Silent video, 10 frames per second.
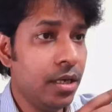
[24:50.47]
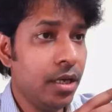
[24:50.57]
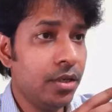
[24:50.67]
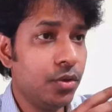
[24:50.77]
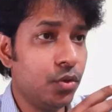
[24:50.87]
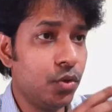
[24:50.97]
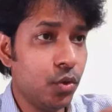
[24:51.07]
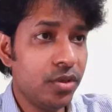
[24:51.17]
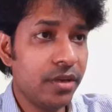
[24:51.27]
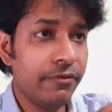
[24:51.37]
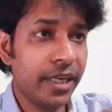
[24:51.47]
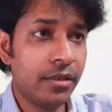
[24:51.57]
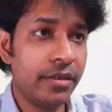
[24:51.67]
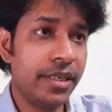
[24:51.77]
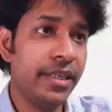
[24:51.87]
to do some vector
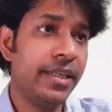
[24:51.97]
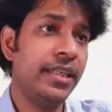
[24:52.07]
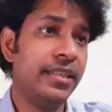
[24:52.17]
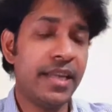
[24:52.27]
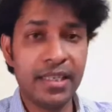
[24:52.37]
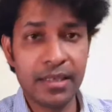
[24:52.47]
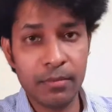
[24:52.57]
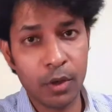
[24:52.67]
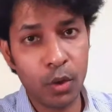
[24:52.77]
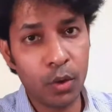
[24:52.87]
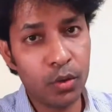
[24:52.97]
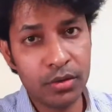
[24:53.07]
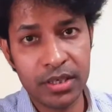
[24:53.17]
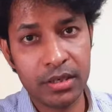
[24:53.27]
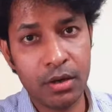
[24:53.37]
editing, design some logos
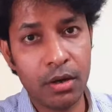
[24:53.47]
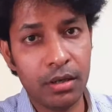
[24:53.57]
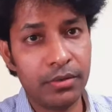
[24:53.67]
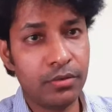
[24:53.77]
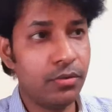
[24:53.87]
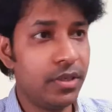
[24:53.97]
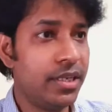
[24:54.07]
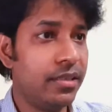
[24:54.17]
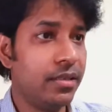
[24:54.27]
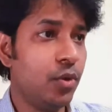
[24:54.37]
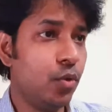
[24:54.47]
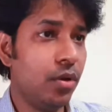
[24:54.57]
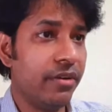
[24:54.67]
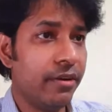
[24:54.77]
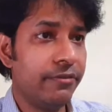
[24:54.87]
and all, to design some cool
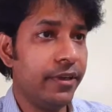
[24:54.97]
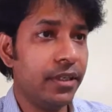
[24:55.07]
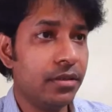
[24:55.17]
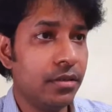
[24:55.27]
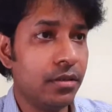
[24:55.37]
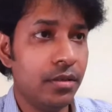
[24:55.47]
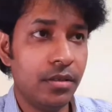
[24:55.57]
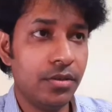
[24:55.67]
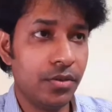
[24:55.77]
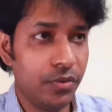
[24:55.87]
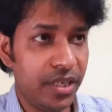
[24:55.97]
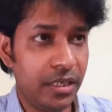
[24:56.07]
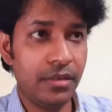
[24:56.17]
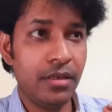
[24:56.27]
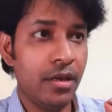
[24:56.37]
graphics, so you need
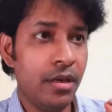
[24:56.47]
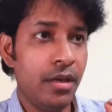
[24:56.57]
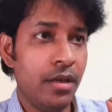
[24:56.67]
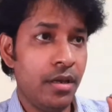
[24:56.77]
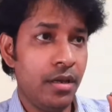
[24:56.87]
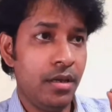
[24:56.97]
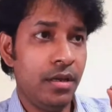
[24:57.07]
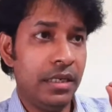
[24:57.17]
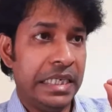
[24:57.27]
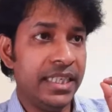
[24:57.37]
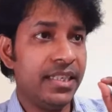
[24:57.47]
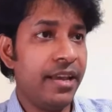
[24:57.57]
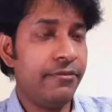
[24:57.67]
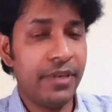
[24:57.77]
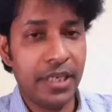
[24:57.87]
this
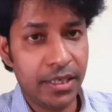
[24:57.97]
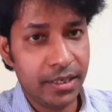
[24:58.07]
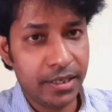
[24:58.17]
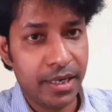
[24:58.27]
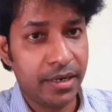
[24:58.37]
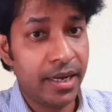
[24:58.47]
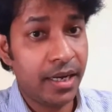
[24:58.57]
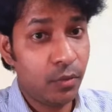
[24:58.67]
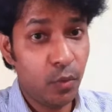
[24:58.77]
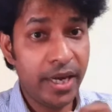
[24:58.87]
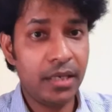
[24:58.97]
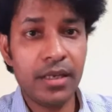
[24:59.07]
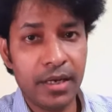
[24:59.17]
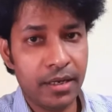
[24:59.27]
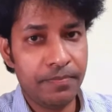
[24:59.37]
Affinity Designer. And wait,
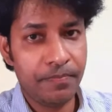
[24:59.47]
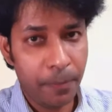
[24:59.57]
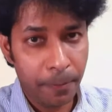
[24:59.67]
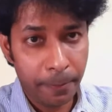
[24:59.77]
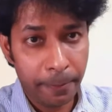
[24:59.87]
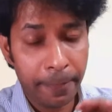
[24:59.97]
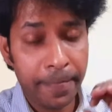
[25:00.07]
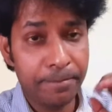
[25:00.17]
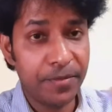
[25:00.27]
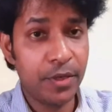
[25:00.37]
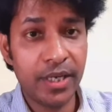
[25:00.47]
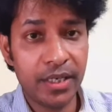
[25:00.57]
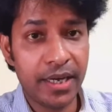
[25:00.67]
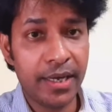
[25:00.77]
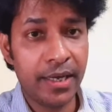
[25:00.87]
during
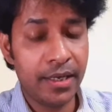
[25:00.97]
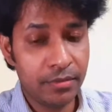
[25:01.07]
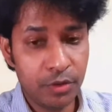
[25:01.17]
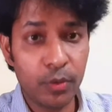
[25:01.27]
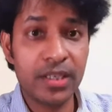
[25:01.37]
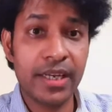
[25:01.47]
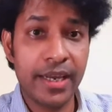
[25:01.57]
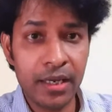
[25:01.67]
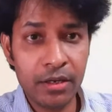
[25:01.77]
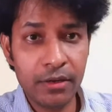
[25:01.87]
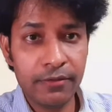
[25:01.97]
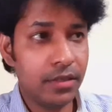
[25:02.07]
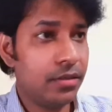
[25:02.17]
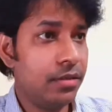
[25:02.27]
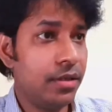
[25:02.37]
the towards the end of
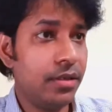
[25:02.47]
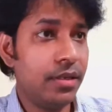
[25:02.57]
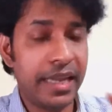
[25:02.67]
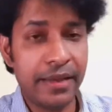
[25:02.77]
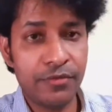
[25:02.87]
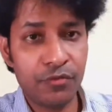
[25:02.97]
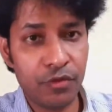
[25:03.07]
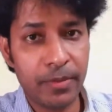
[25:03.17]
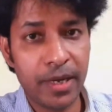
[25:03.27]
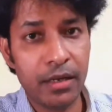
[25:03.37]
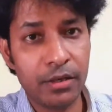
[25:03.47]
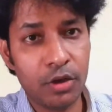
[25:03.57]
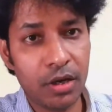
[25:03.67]
this live stream, I'll talk about